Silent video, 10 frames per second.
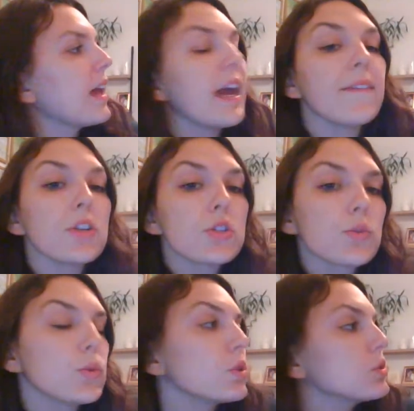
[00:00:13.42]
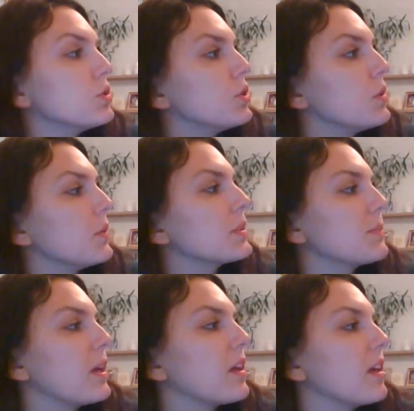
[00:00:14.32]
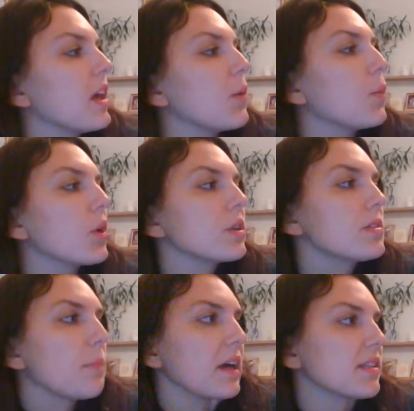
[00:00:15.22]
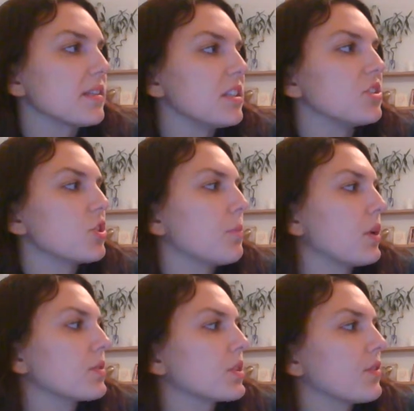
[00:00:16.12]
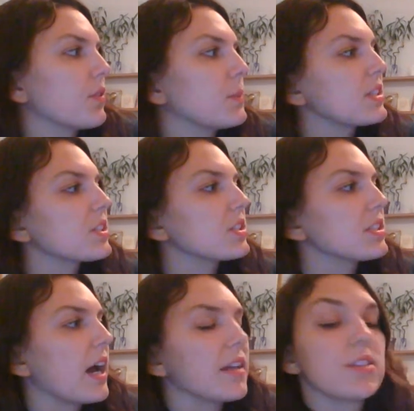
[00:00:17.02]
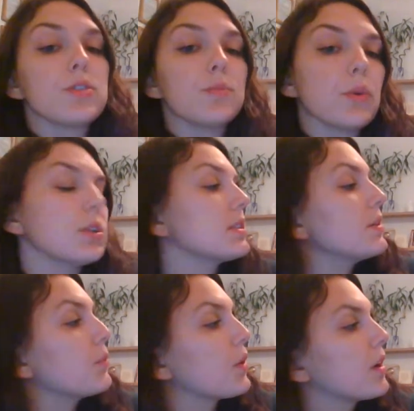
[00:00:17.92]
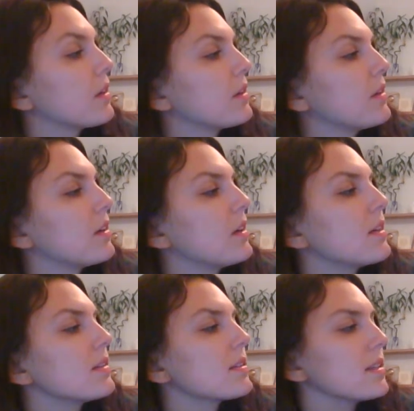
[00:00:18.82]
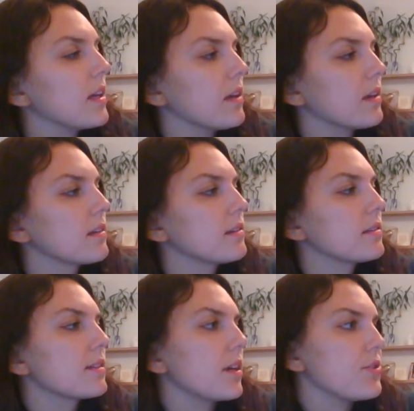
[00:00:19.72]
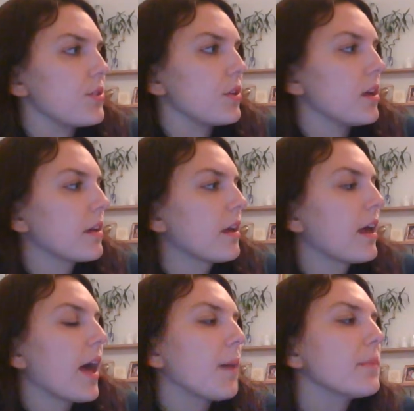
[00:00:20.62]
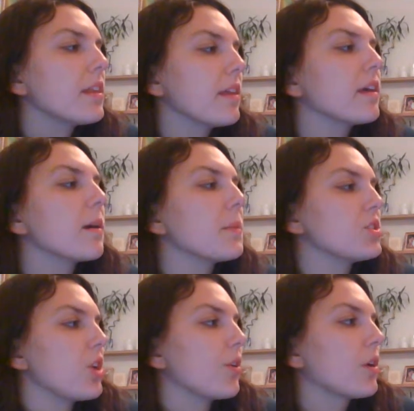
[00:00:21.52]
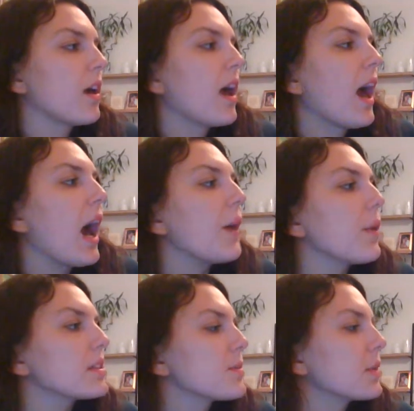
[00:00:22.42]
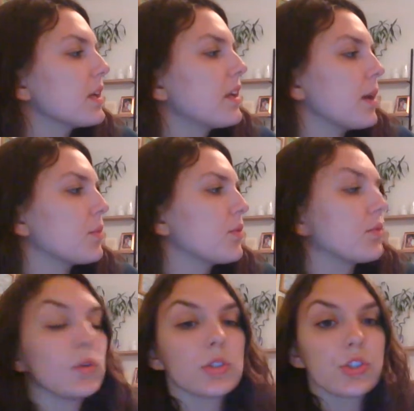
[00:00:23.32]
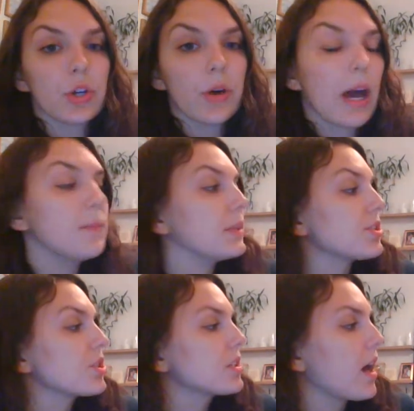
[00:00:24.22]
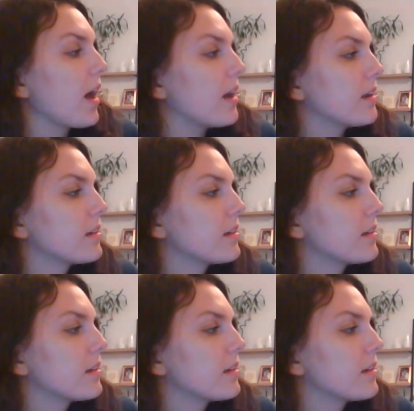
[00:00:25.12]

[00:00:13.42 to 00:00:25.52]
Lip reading: After school, Judy was making a world's best teacher poster for Mr. Todd's new bulletin board. Stink, said Judy. Help me think up a joke. I want to play an April Fool's joke on Mr. Todd.